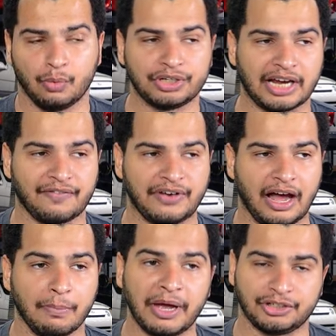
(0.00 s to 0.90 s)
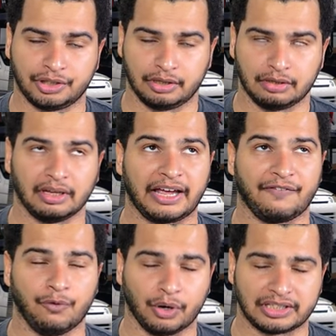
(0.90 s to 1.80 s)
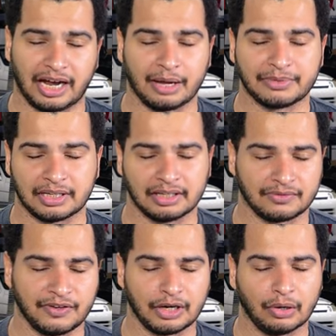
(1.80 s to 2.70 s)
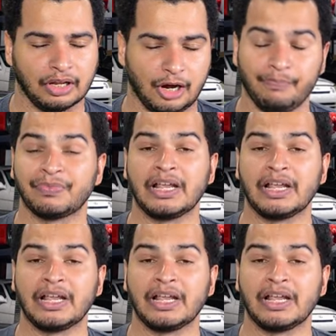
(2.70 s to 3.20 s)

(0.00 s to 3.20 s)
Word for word: which I've now mentioned like 4 times in this video alone,